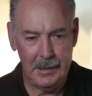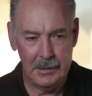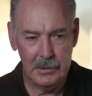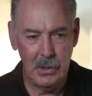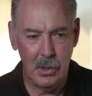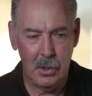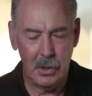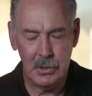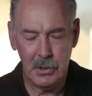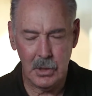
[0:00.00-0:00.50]

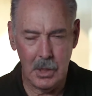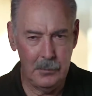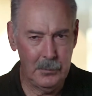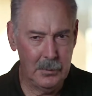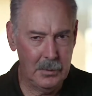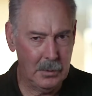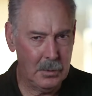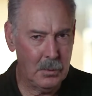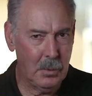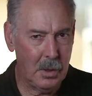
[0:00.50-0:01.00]
night time,
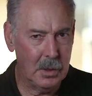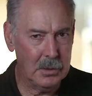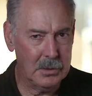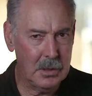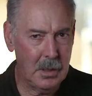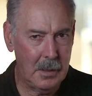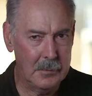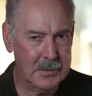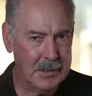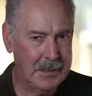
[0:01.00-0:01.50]
where the quiet
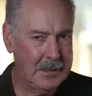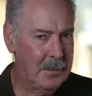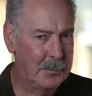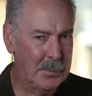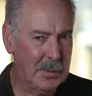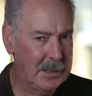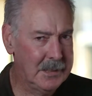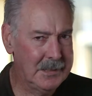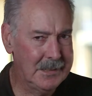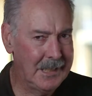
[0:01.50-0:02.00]
times are, you
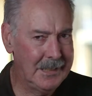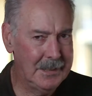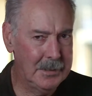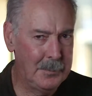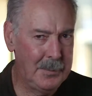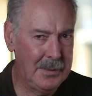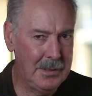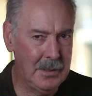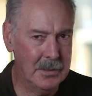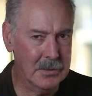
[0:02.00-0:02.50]
probably tend to
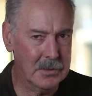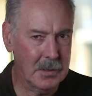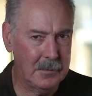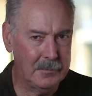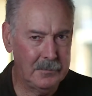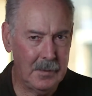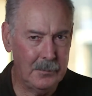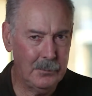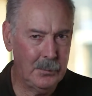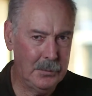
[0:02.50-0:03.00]
beat
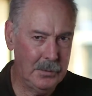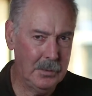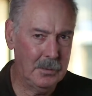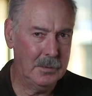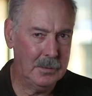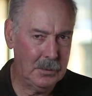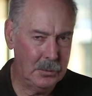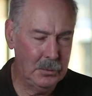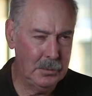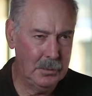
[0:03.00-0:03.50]
yourself up with,
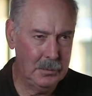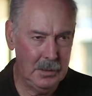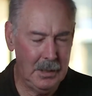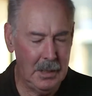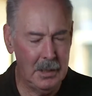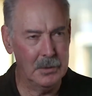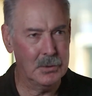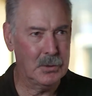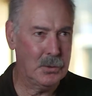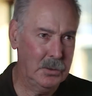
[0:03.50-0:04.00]
I
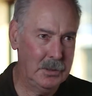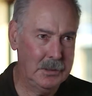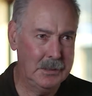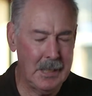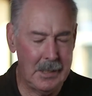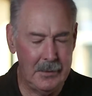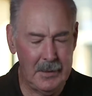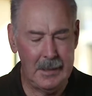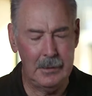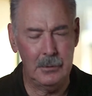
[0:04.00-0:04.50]
should have
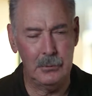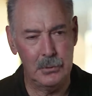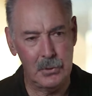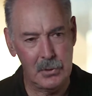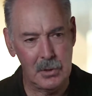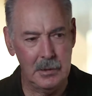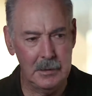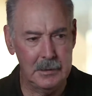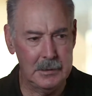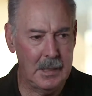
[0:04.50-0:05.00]
done that, or
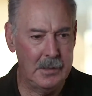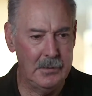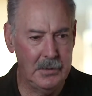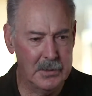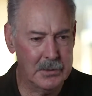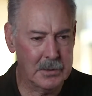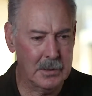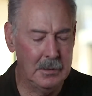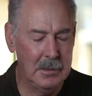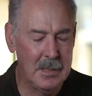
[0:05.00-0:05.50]
should have done
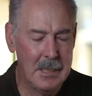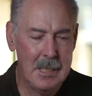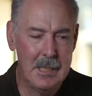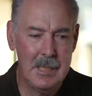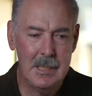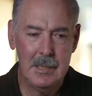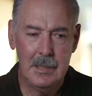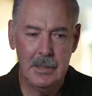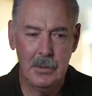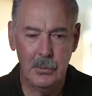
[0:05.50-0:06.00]
this, and
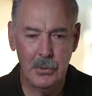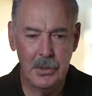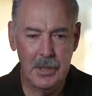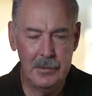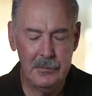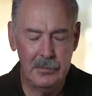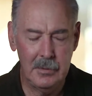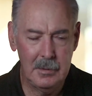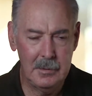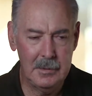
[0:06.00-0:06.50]

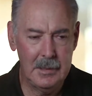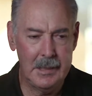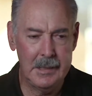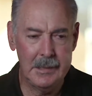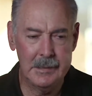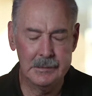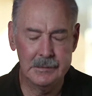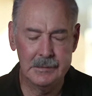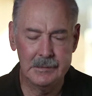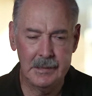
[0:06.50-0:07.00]
whatever.
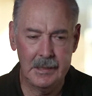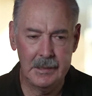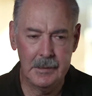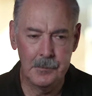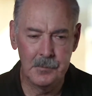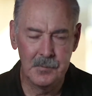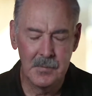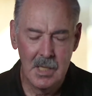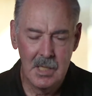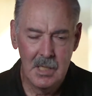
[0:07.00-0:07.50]

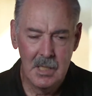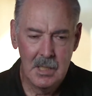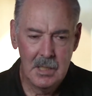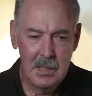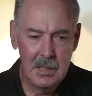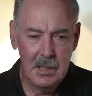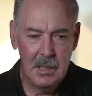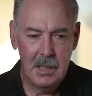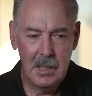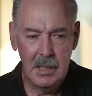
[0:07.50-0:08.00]
And
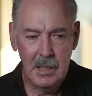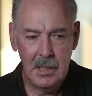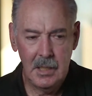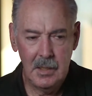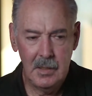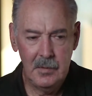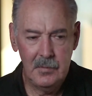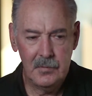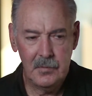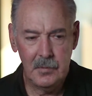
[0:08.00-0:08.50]

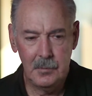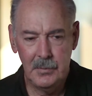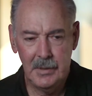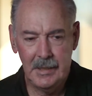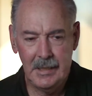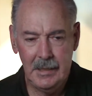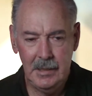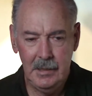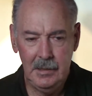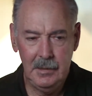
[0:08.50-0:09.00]
for
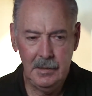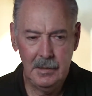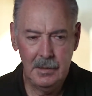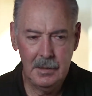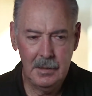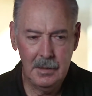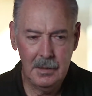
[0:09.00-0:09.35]
me,